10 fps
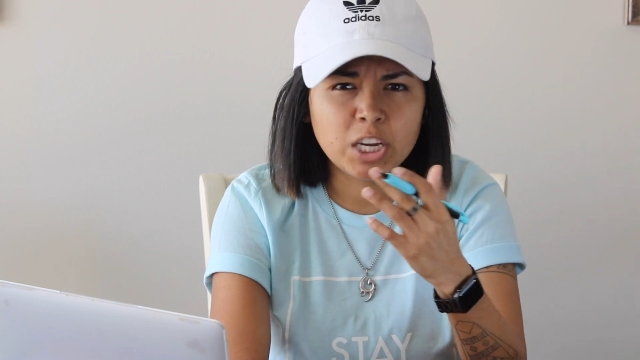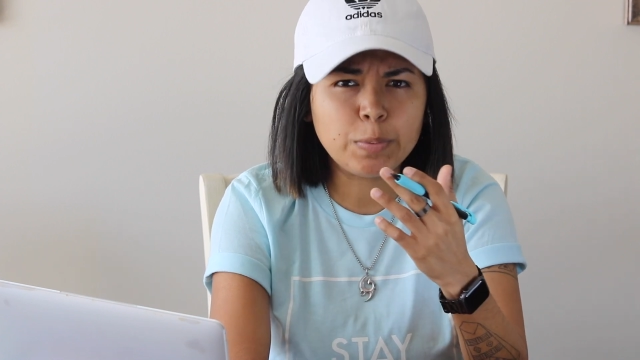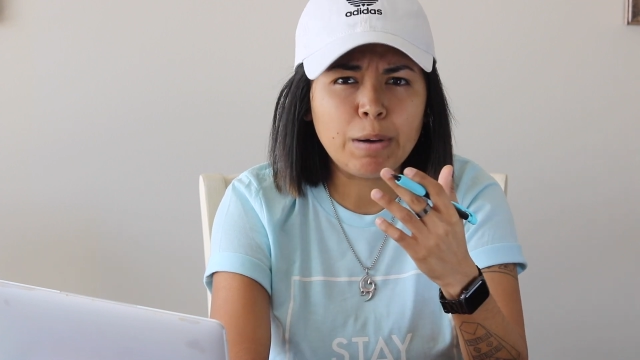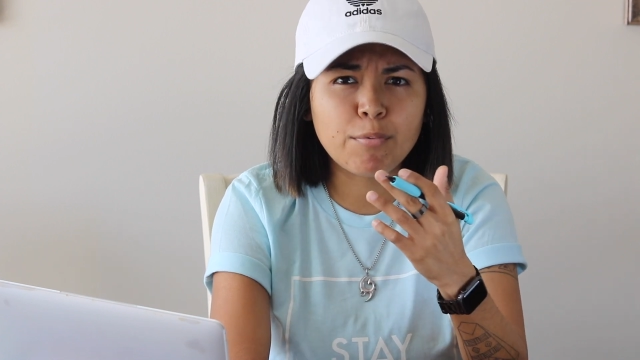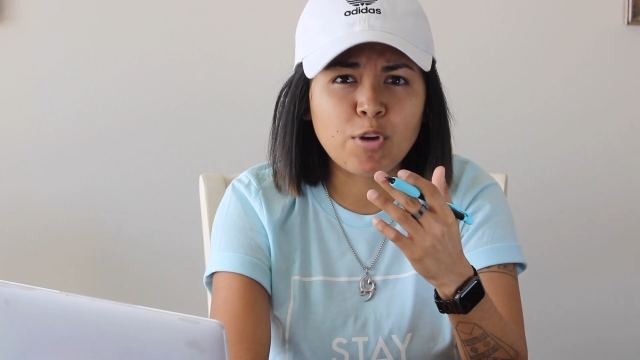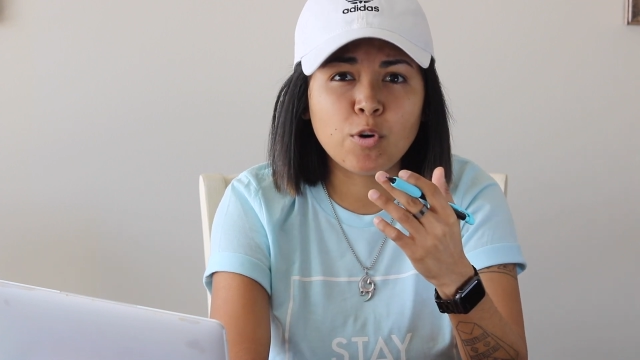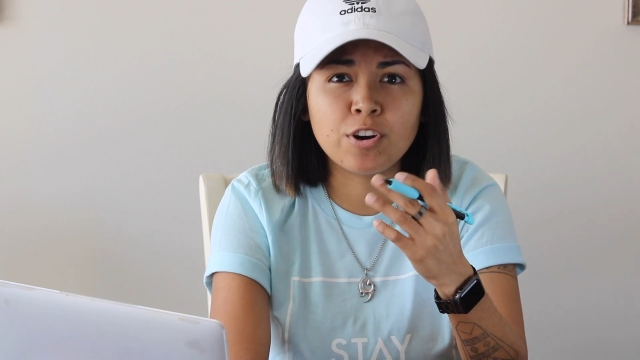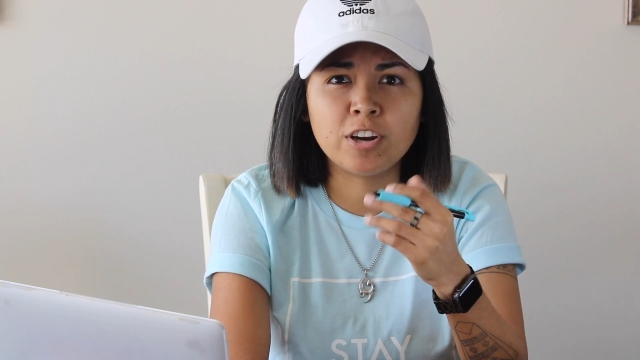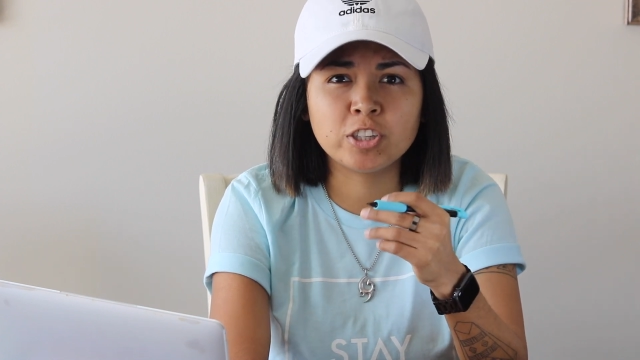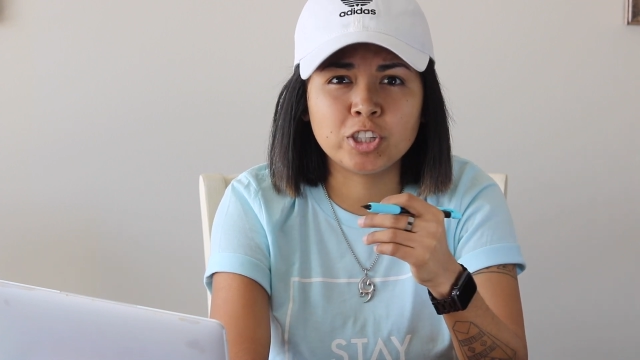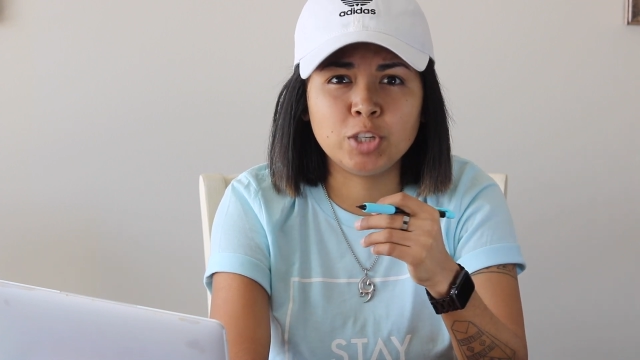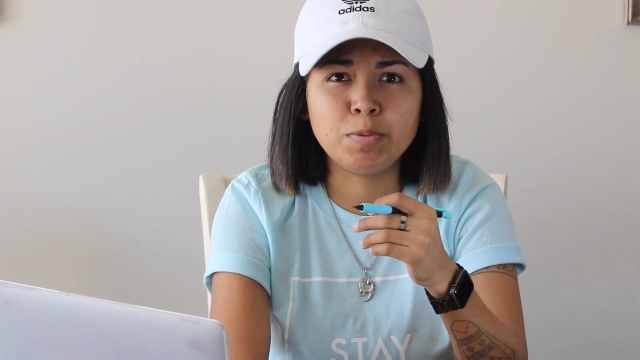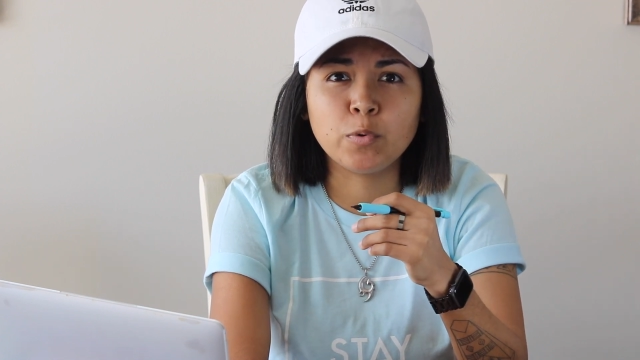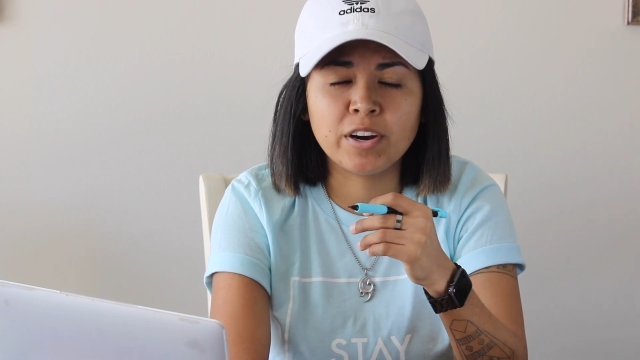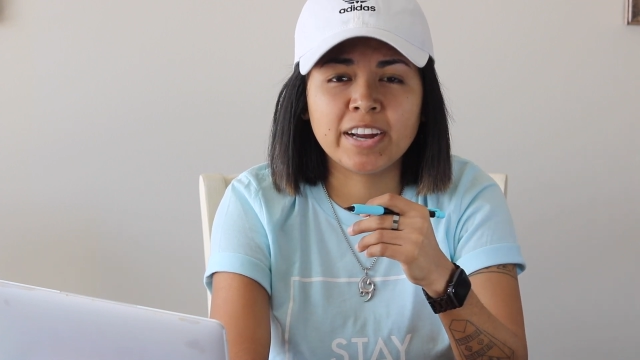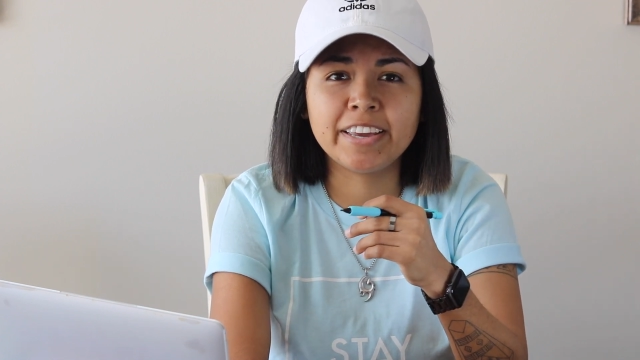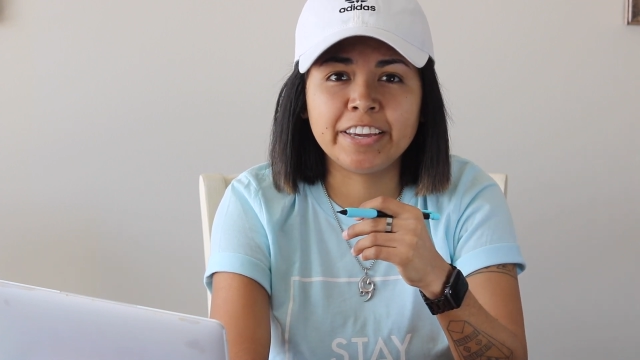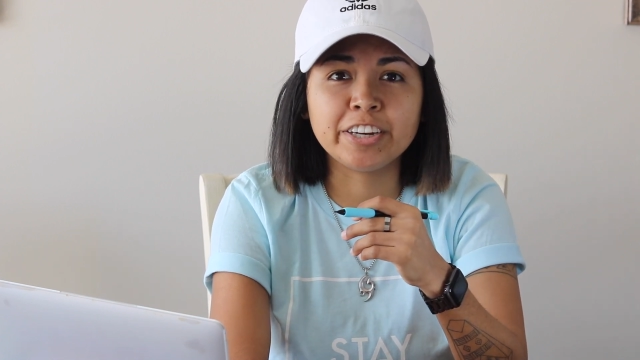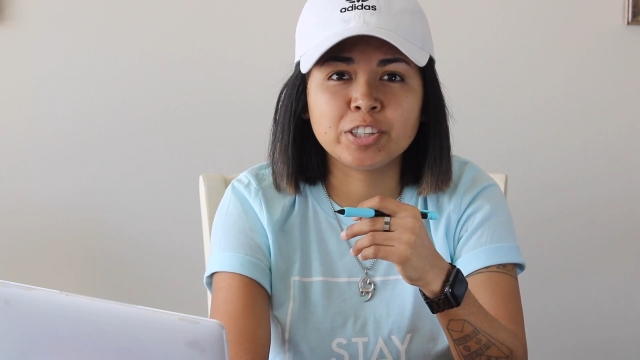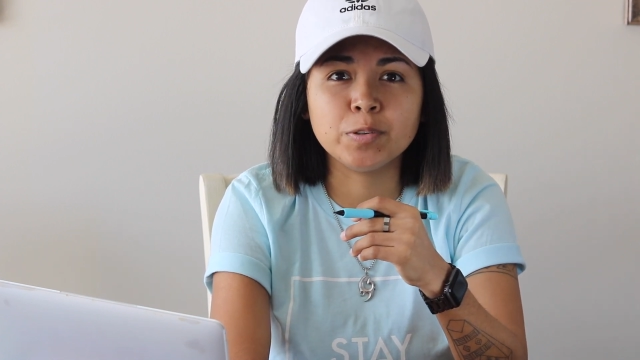You're probably wondering, should you be wearing
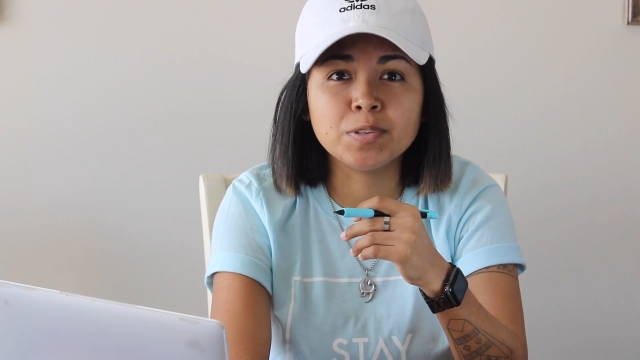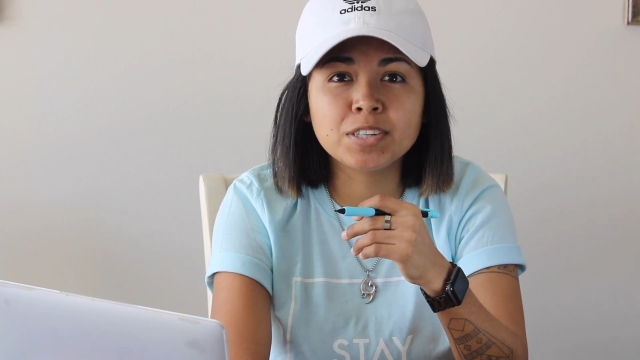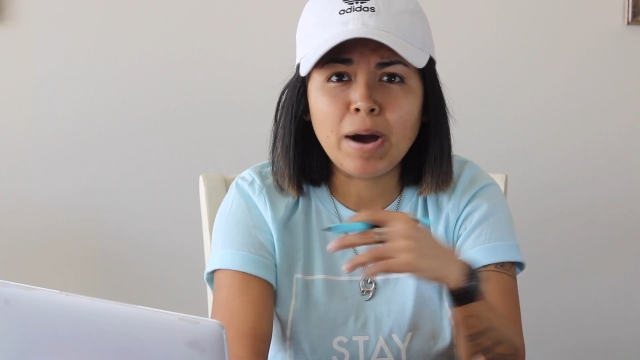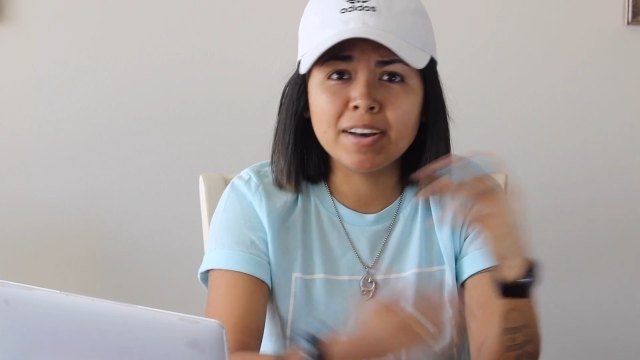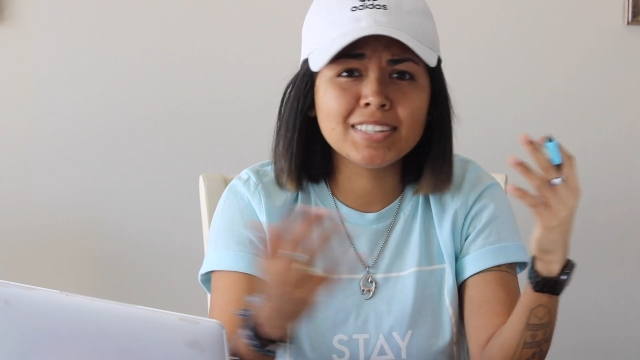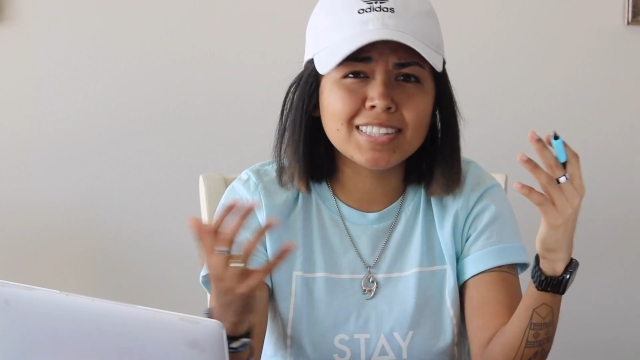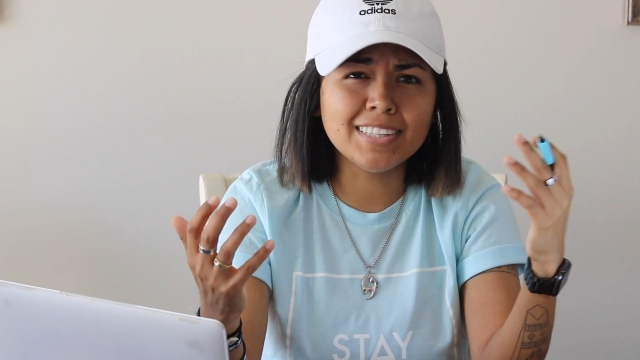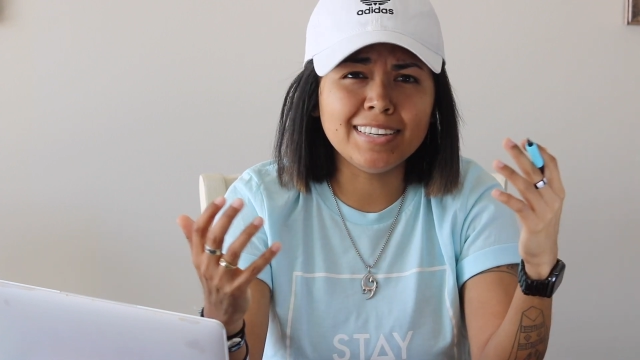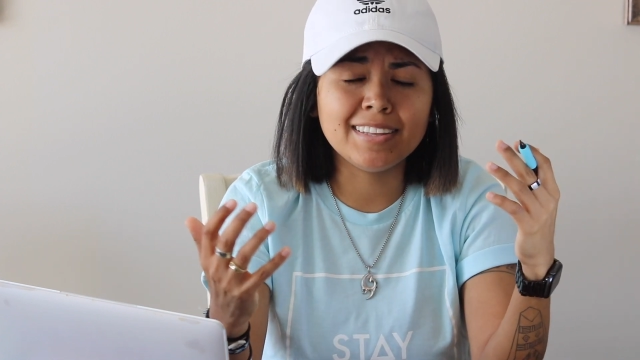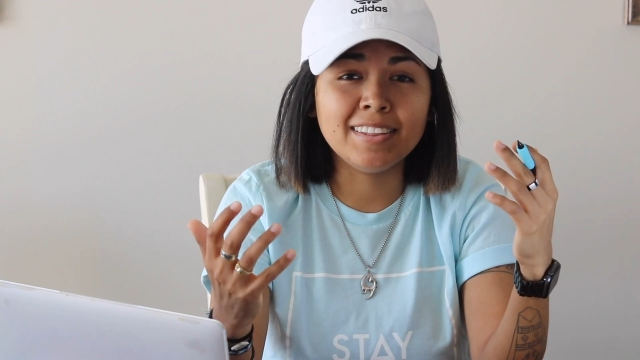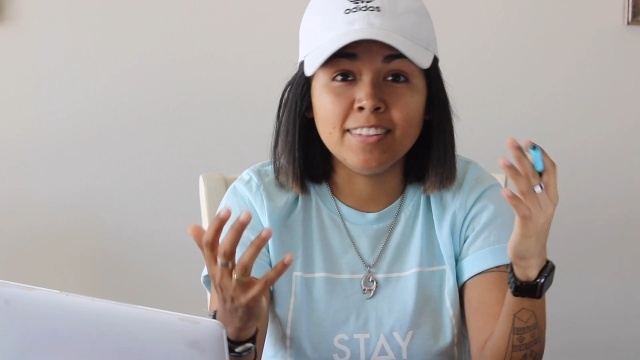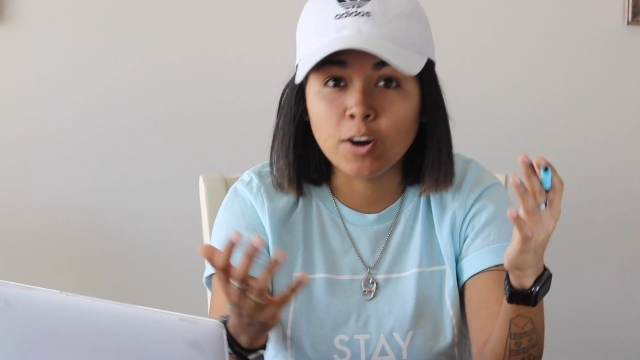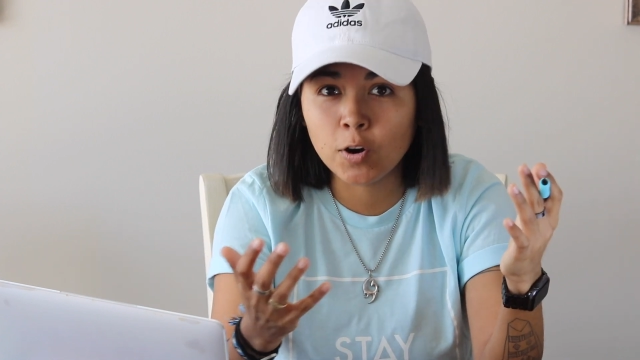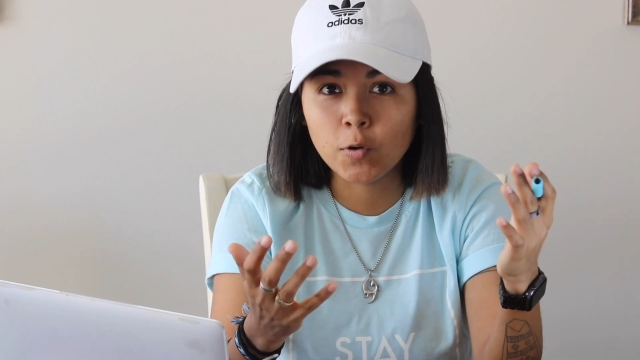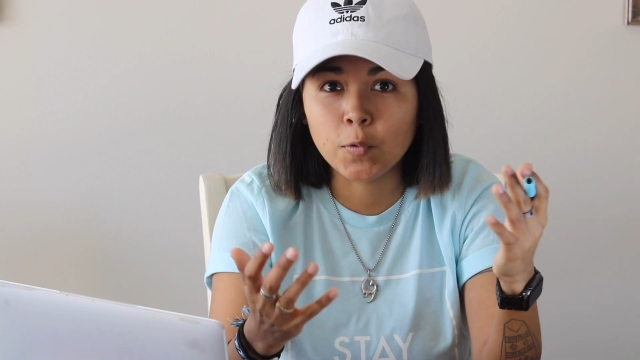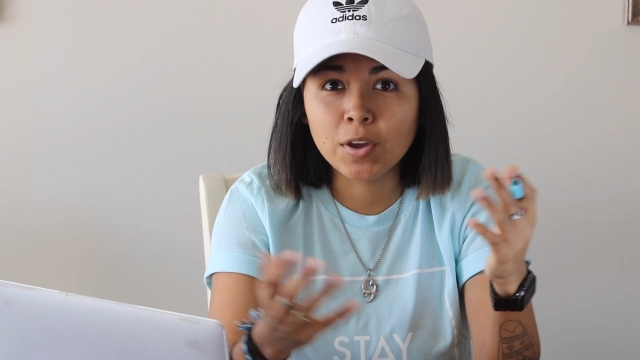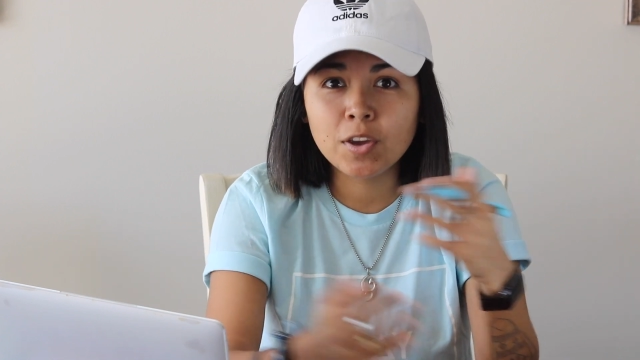hiking shoes? Honestly, no.